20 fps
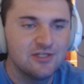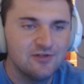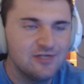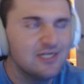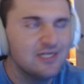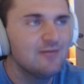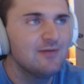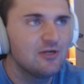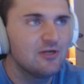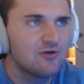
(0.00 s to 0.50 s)

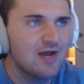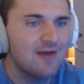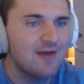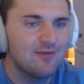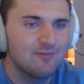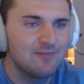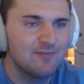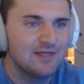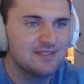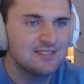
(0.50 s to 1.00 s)
need to be
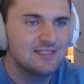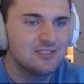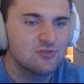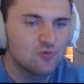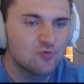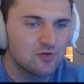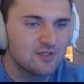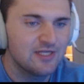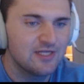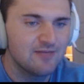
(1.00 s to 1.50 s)
grabbing BitTeach
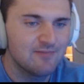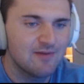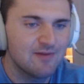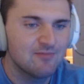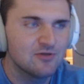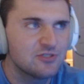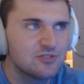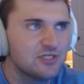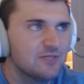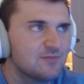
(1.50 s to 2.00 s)
or Elite
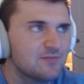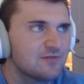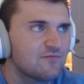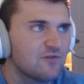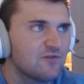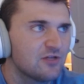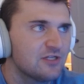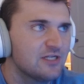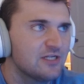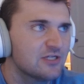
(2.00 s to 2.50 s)
memberships
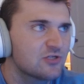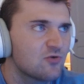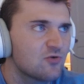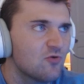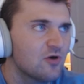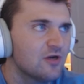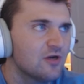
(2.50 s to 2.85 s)
for the Discord.